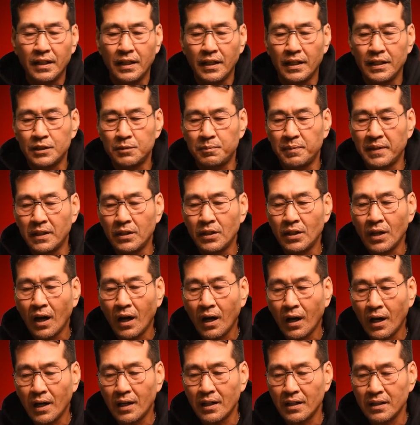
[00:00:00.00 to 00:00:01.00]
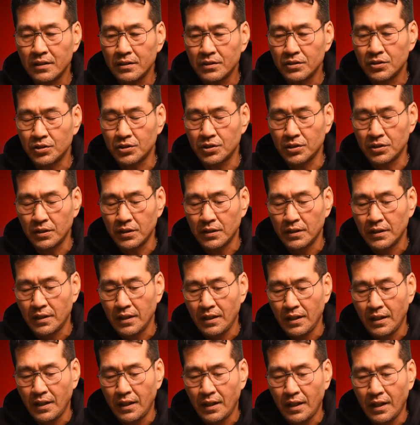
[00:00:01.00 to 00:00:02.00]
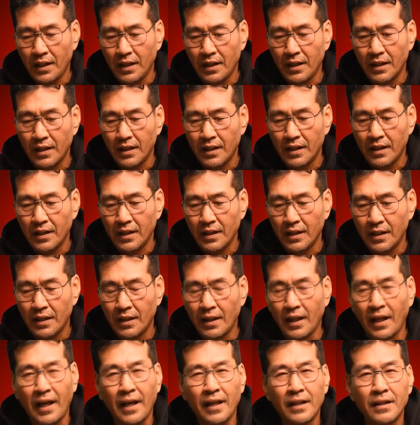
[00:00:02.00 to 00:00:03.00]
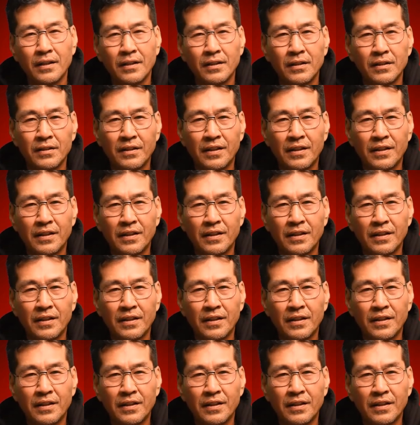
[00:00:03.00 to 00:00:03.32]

is because that